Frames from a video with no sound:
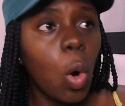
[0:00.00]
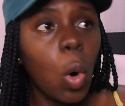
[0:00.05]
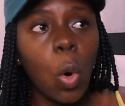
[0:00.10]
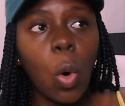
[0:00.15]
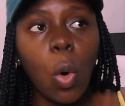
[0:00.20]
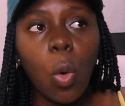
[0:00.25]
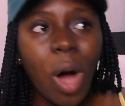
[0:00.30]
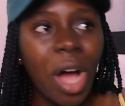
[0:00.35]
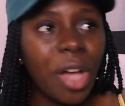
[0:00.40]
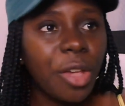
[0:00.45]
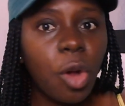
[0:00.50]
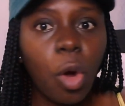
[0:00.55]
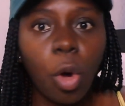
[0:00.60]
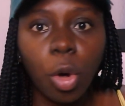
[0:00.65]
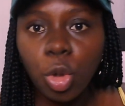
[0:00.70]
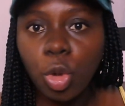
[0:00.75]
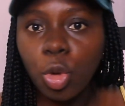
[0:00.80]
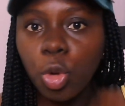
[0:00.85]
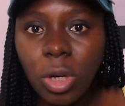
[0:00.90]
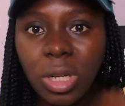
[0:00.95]
oh, why are you
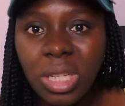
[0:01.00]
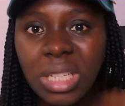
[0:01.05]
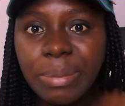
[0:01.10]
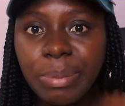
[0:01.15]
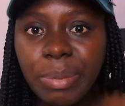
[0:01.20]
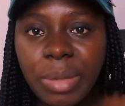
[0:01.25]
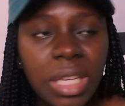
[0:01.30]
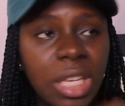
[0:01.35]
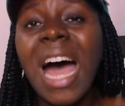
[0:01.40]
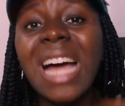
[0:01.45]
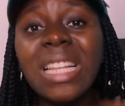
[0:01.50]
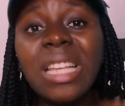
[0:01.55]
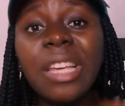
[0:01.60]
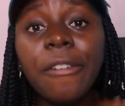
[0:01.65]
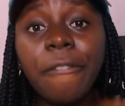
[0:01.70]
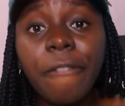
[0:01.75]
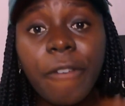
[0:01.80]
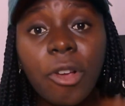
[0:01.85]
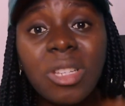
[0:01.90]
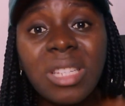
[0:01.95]
controlling me? And
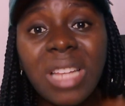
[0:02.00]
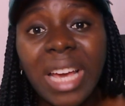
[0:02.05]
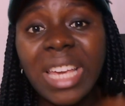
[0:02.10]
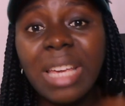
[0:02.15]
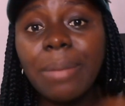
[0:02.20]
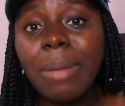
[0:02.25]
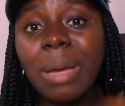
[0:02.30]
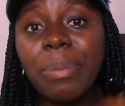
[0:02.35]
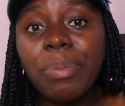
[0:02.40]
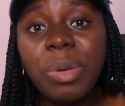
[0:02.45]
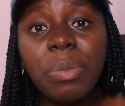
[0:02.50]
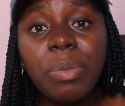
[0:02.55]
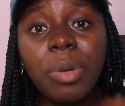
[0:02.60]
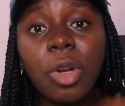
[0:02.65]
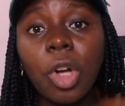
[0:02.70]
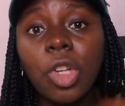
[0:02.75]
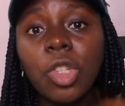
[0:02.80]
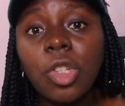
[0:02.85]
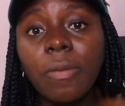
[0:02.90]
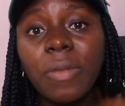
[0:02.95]
he feels like it might be
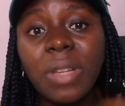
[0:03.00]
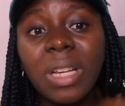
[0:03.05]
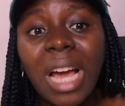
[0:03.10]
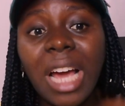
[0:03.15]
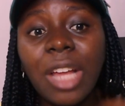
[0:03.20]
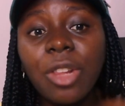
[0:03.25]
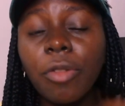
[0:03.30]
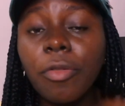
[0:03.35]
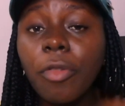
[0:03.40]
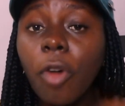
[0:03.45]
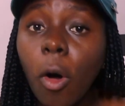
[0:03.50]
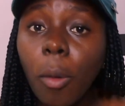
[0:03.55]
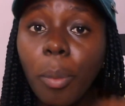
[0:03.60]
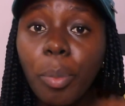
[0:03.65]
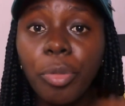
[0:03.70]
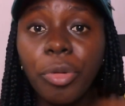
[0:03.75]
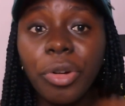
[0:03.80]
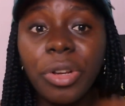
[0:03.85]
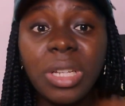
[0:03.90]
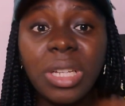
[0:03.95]
because of the kind of
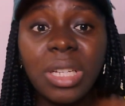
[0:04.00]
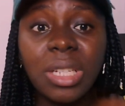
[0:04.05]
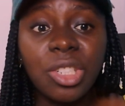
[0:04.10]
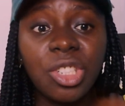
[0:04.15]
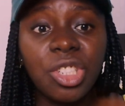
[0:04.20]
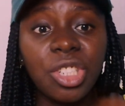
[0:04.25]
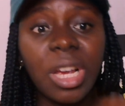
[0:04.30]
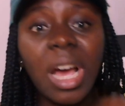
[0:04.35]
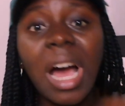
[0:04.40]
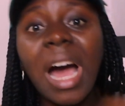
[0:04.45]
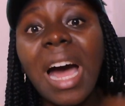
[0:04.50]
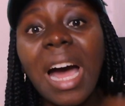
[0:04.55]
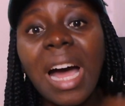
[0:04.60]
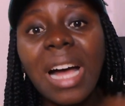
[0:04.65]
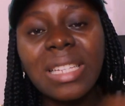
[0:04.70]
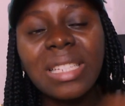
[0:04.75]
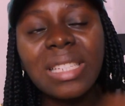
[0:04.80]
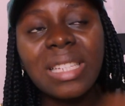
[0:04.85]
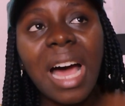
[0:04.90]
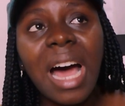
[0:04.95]
upbringing she
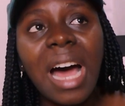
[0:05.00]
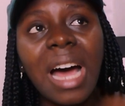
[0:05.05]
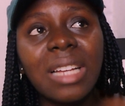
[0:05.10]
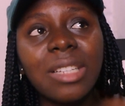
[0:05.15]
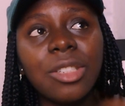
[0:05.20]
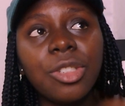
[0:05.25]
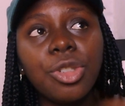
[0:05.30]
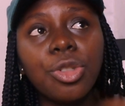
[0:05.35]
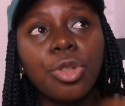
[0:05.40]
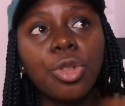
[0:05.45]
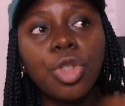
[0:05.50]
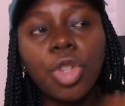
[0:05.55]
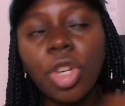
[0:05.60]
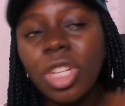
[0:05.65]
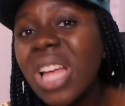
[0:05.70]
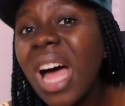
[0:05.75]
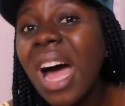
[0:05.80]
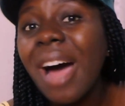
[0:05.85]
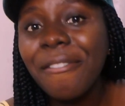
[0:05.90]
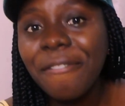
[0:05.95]
has, and you know,
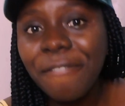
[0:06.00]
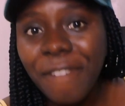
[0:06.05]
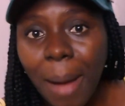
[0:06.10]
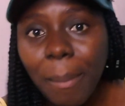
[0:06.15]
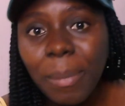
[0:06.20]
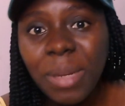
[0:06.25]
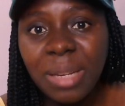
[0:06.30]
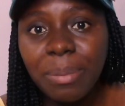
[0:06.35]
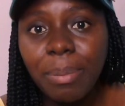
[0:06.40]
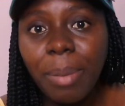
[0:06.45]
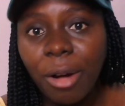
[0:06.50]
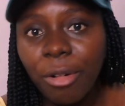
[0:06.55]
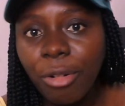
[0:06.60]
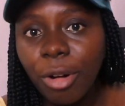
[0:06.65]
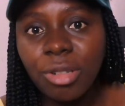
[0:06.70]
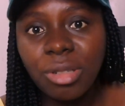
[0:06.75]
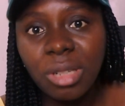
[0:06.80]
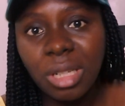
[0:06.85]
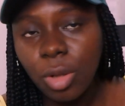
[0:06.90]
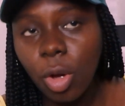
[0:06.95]
just her family
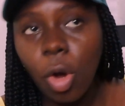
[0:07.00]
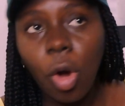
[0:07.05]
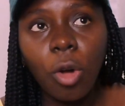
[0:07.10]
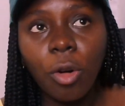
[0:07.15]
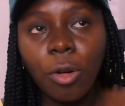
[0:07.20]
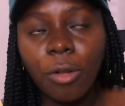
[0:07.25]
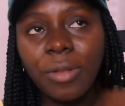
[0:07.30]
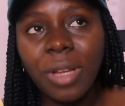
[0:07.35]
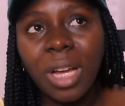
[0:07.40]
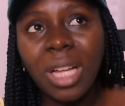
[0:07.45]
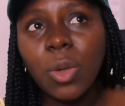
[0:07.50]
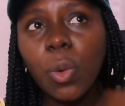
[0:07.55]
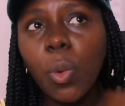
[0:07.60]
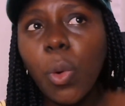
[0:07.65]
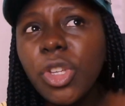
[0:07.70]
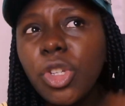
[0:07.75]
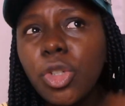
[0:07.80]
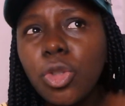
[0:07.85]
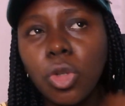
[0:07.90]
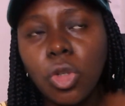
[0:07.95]
background and all of that,
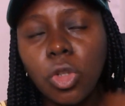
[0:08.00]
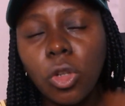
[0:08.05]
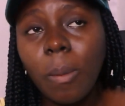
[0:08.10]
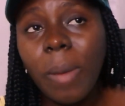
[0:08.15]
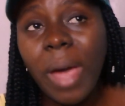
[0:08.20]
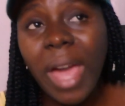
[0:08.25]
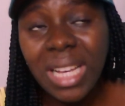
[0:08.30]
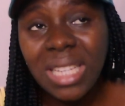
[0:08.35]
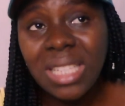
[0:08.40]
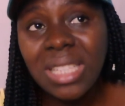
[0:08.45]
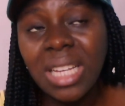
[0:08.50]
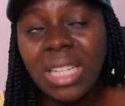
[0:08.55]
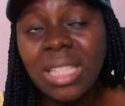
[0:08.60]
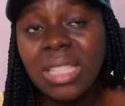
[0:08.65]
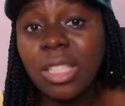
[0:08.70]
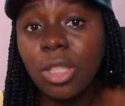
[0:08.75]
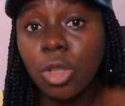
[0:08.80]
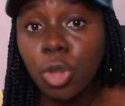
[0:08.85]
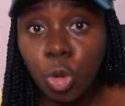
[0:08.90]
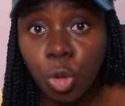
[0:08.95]
which to some
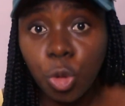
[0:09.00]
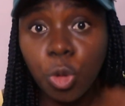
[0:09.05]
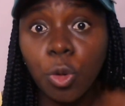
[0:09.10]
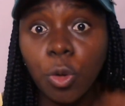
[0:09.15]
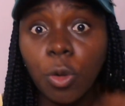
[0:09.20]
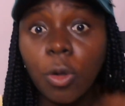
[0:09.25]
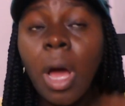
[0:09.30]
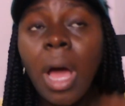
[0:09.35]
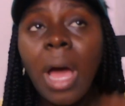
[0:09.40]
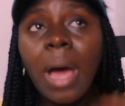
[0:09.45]
extent is true,